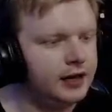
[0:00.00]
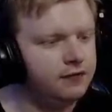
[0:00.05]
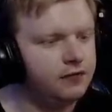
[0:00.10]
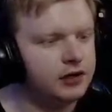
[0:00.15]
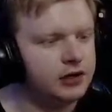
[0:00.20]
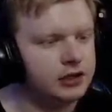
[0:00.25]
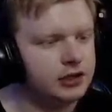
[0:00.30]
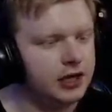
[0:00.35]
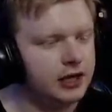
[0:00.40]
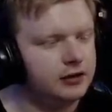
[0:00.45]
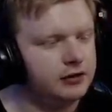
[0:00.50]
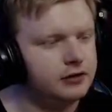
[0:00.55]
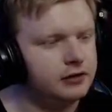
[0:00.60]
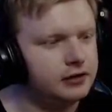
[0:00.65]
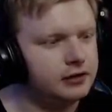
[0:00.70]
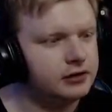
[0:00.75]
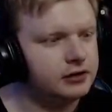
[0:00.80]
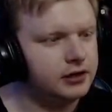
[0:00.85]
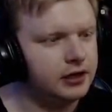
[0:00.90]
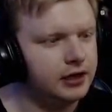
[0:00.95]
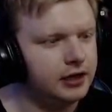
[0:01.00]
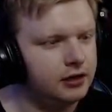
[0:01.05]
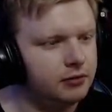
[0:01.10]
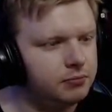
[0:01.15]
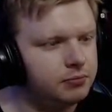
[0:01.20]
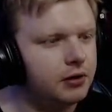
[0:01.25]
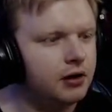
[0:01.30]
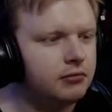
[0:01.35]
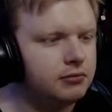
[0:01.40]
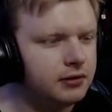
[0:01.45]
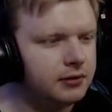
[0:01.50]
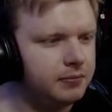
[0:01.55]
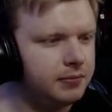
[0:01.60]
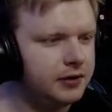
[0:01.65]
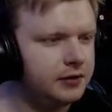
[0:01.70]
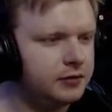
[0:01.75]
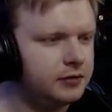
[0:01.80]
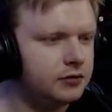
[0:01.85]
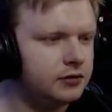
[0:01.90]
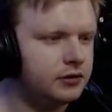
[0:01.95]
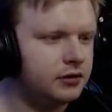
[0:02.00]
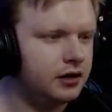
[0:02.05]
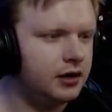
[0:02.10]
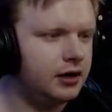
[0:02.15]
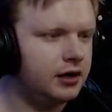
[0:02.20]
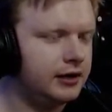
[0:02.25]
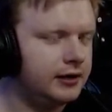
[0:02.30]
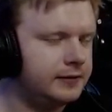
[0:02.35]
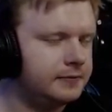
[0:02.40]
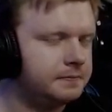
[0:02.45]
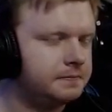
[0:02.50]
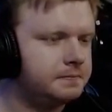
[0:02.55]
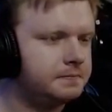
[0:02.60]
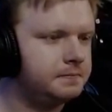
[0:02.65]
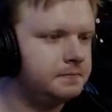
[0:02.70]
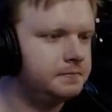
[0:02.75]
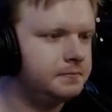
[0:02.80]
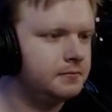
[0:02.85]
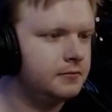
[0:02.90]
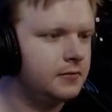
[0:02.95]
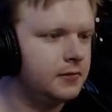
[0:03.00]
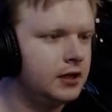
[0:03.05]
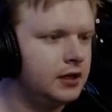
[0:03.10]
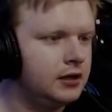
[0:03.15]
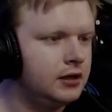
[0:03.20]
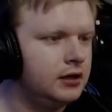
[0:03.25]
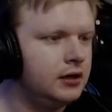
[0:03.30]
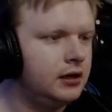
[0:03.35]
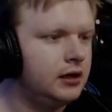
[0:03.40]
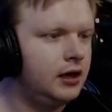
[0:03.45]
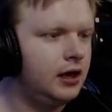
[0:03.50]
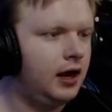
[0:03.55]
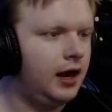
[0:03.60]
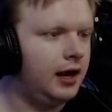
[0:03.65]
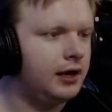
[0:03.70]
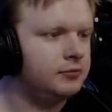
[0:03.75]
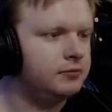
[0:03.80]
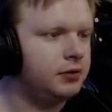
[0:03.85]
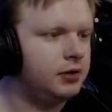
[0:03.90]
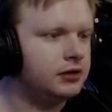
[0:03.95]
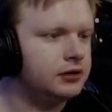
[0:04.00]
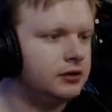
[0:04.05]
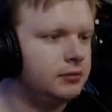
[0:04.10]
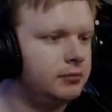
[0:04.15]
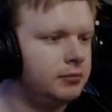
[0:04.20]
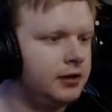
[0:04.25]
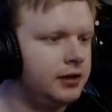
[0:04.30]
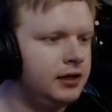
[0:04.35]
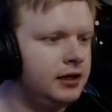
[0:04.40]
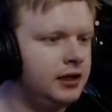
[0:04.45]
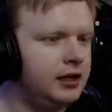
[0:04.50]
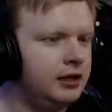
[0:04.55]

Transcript: the turrets, it'd probably be alright. And possibly the